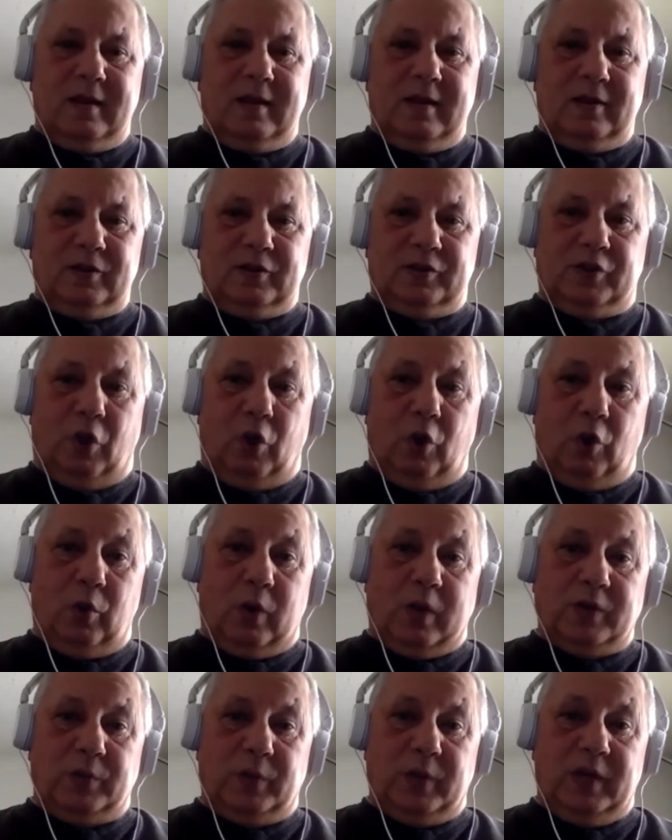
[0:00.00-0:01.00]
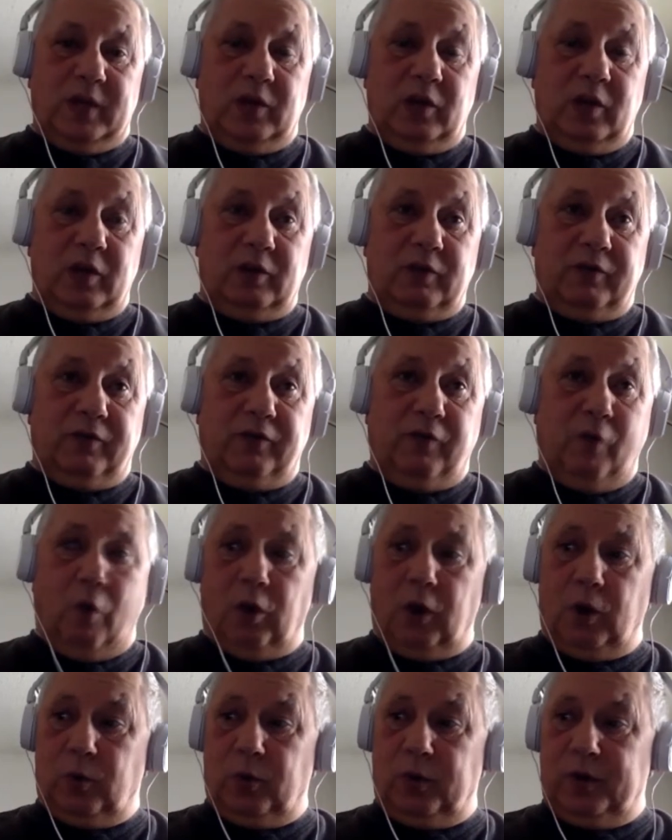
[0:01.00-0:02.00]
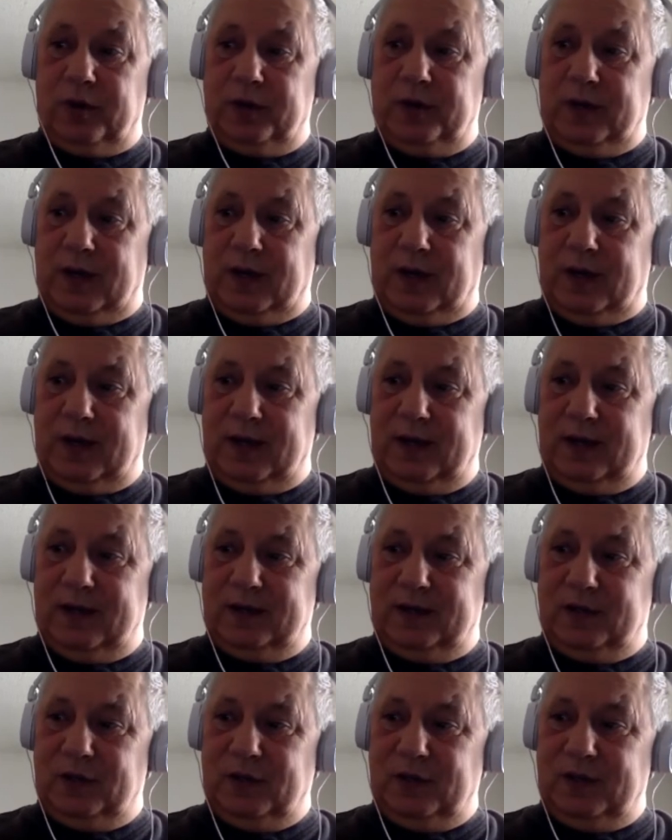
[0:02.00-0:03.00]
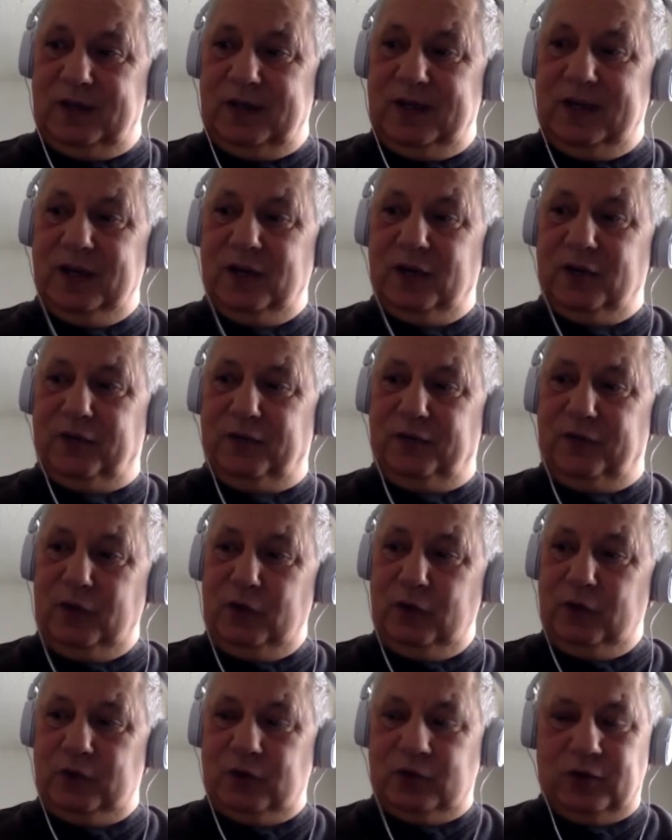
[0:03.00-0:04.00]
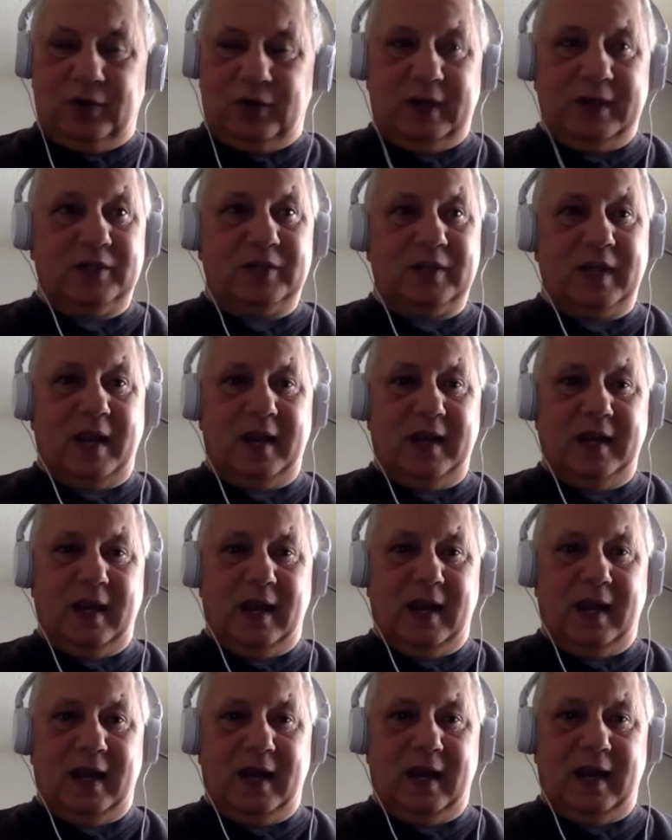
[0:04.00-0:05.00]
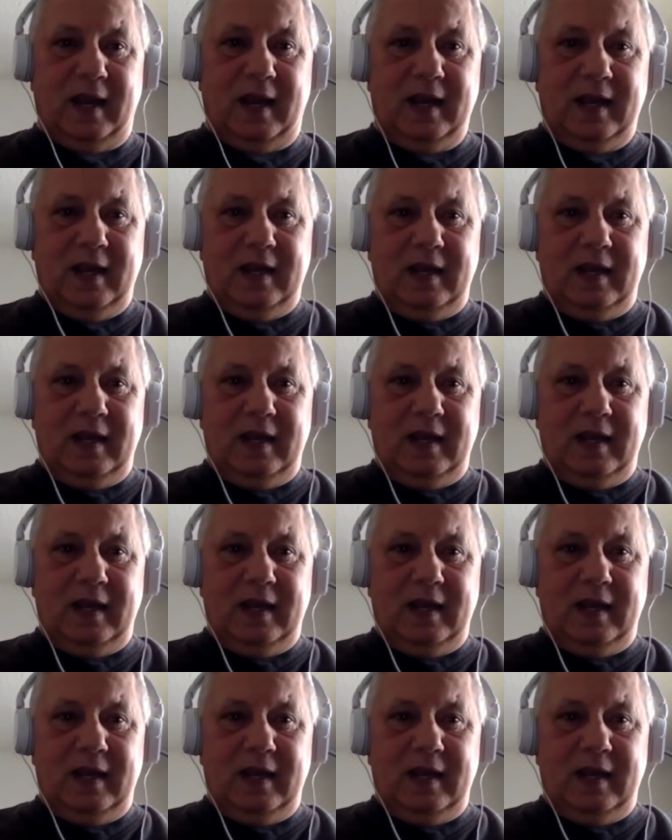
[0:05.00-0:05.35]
So, as we look forward uh, into the near future, let's say, uh,